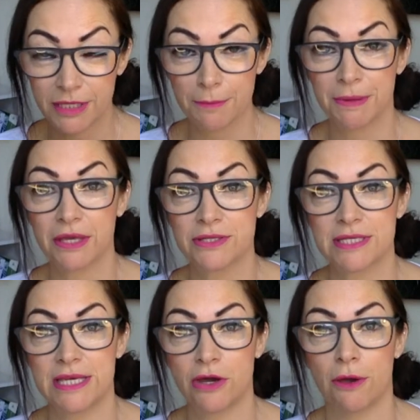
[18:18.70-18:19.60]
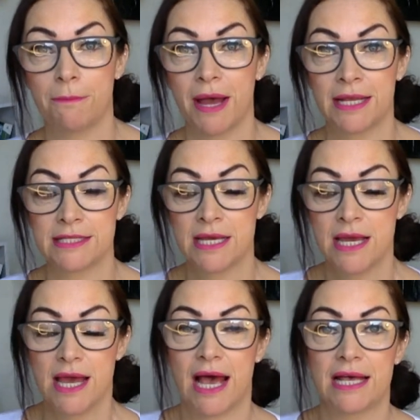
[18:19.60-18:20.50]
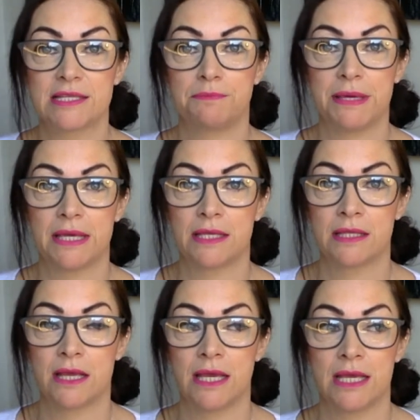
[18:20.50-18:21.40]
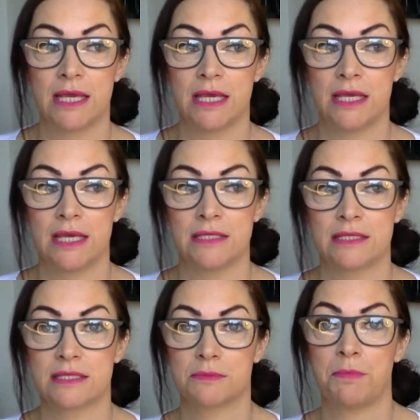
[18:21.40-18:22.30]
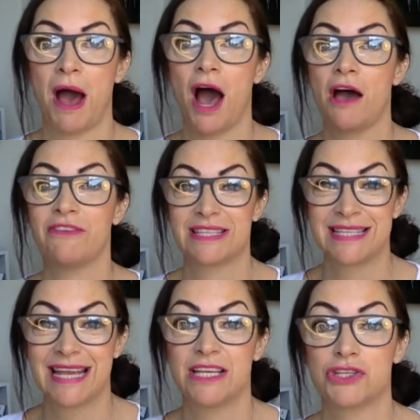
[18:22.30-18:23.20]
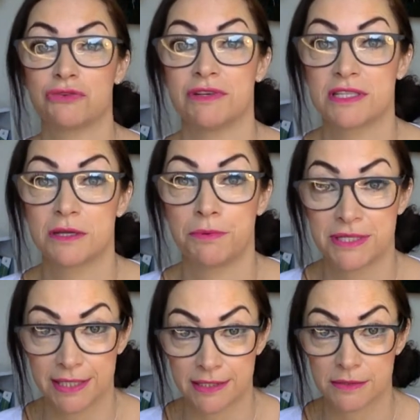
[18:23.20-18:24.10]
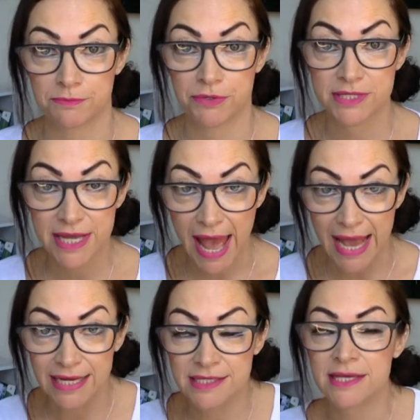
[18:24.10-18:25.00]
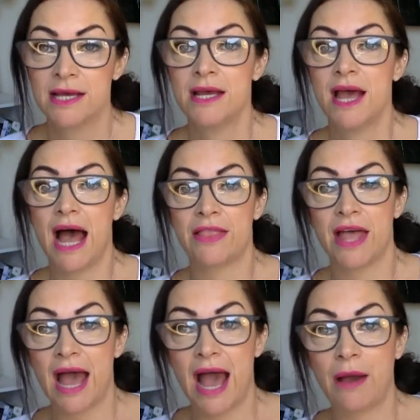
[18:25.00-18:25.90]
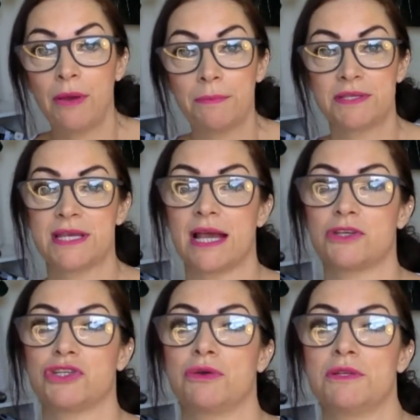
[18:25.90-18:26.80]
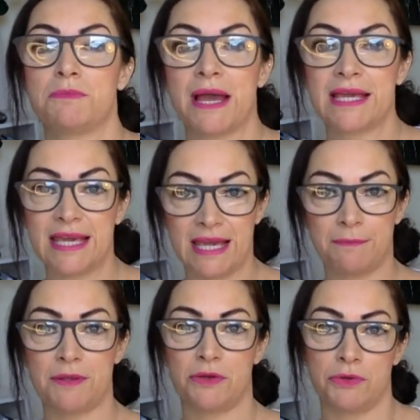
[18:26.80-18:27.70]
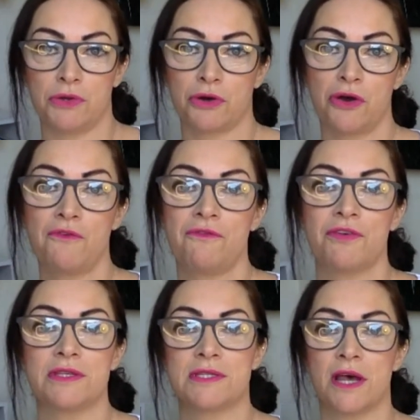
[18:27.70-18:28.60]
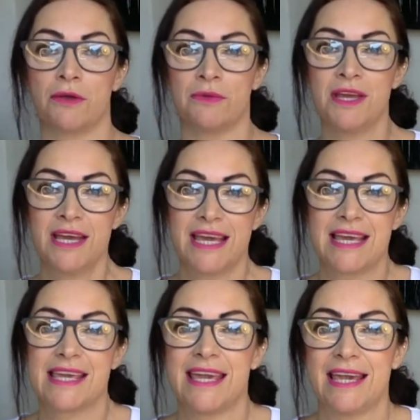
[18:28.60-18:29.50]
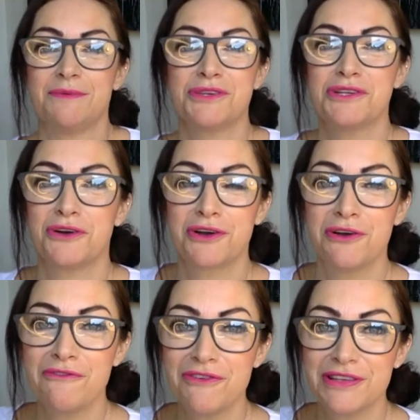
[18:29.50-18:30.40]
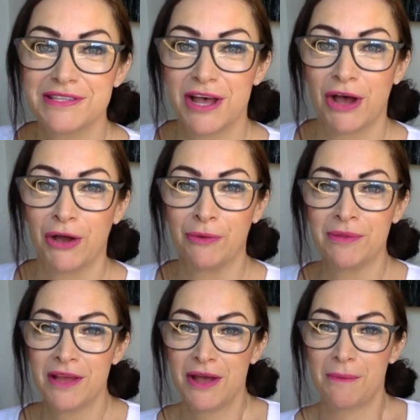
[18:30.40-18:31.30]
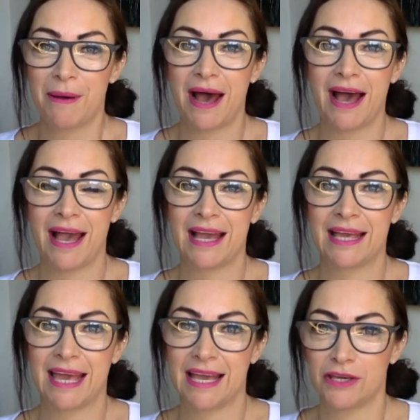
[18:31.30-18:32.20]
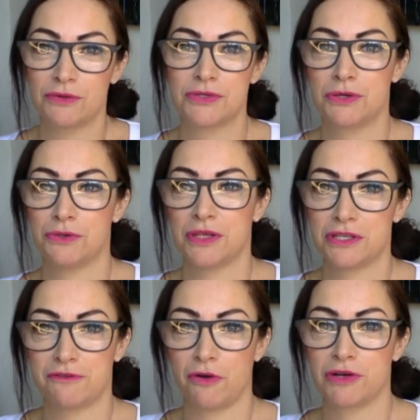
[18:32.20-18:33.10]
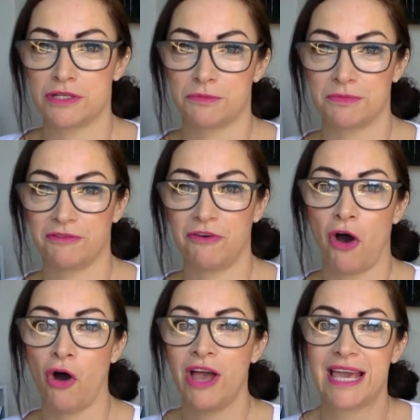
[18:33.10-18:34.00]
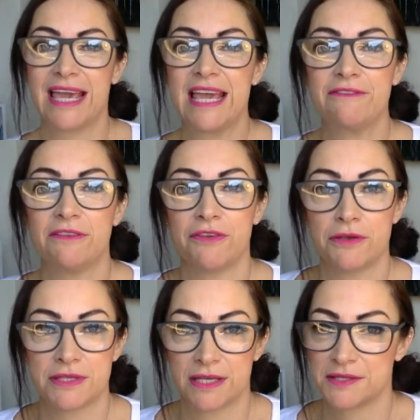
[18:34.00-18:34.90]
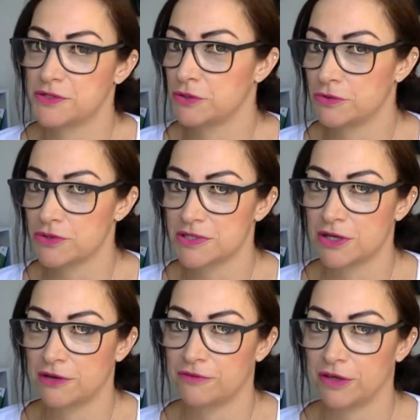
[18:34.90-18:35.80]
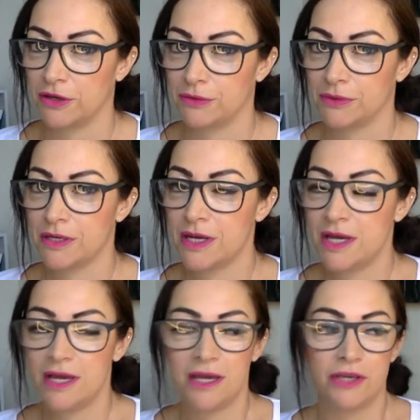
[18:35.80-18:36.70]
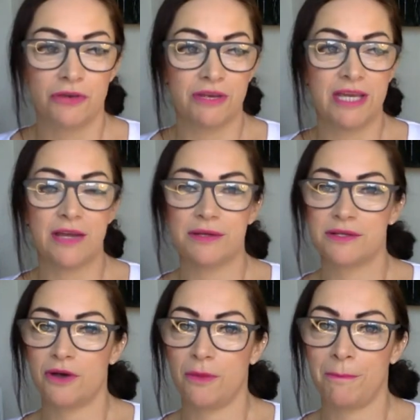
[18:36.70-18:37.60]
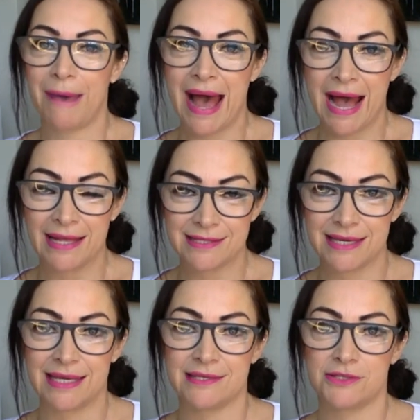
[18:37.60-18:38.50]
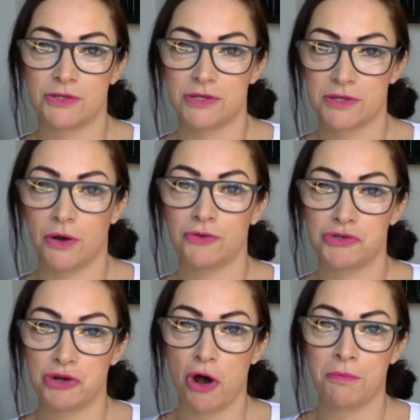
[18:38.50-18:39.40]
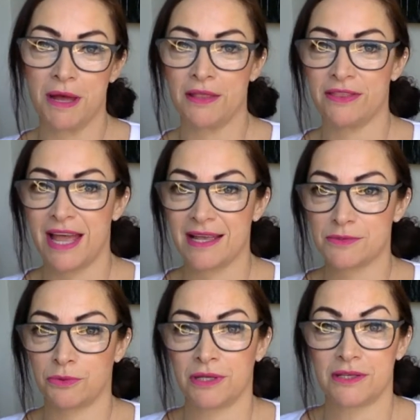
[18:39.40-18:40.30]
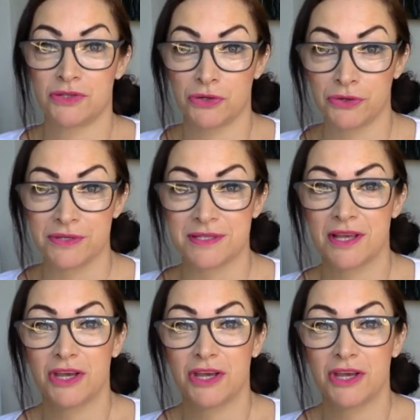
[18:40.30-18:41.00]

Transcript: Because the egoic mind has been, it's part of its nature is to predict and protect. And how it protects you is by keeping you in your comfort zone. It keeps you in your comfort zone by getting you to do things you've already done before, even if those things do not serve you. Your ego is not bad. It's just got a job, and that's what it does.